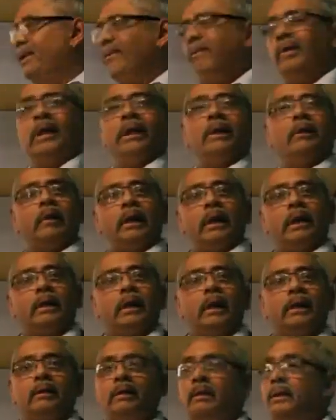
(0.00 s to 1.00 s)
well, in your
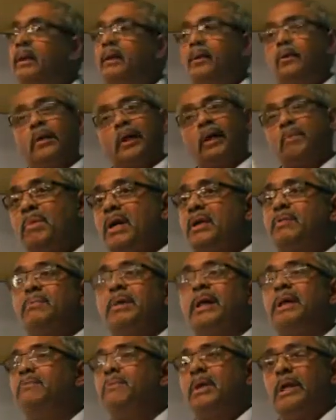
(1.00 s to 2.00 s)
entire career, you make
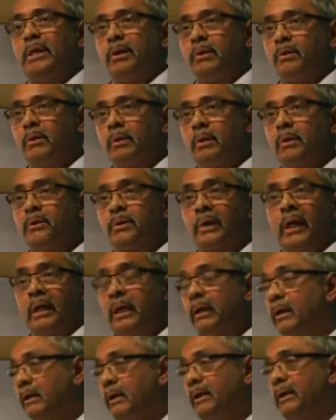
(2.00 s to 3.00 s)
many, many U-turns. I
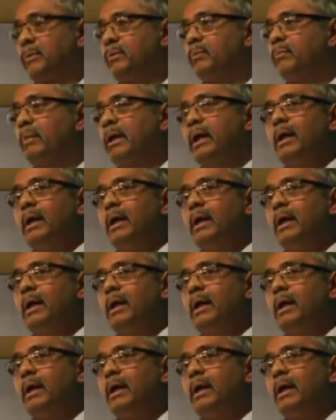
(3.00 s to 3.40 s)
learned this.